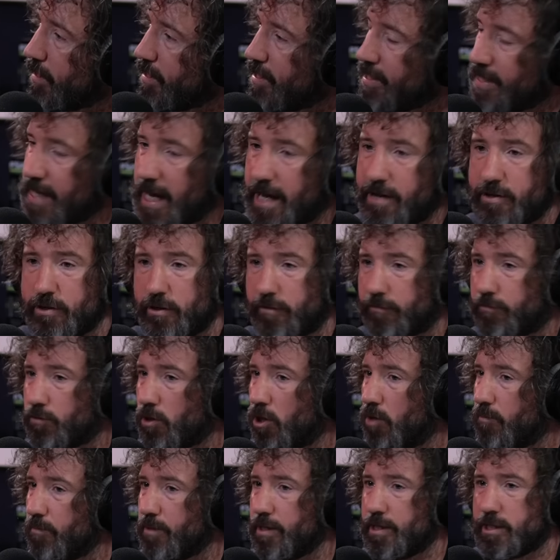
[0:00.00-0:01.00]
It's the end of
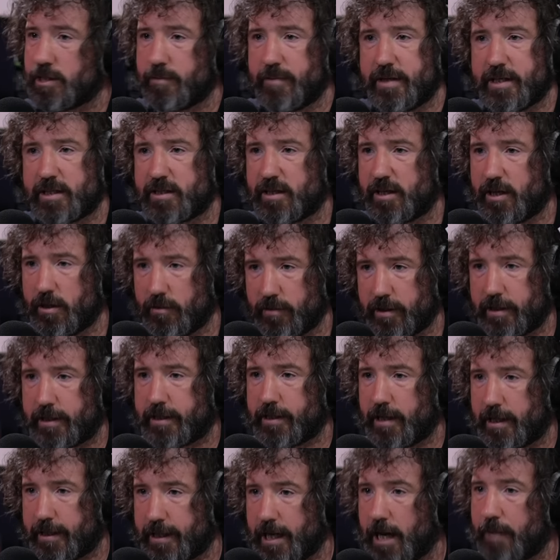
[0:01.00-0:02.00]
communism. It's the, you uh, know, the
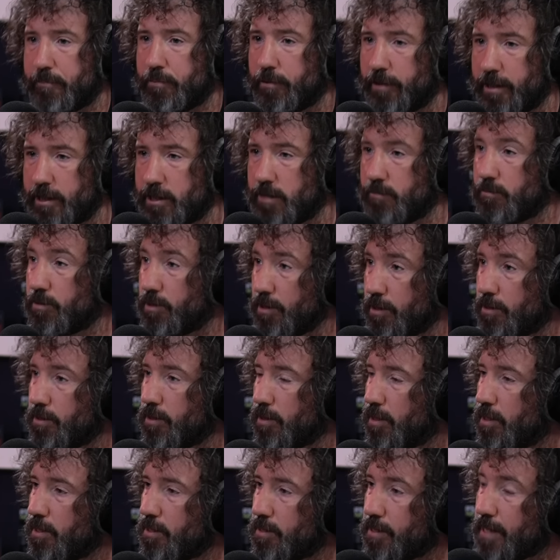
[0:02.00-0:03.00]
capitalism's
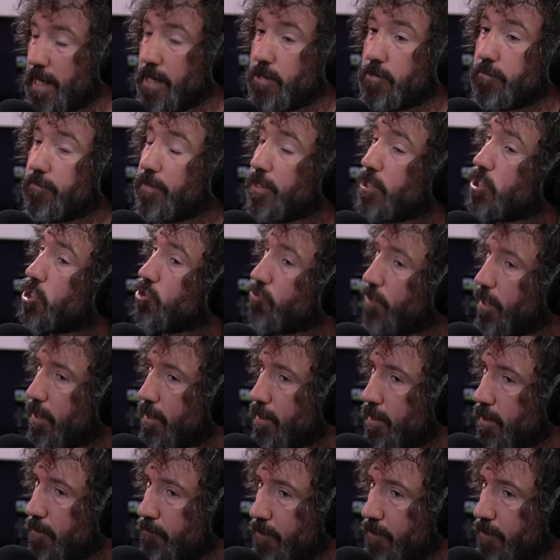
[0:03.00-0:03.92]
this. It's the end of history.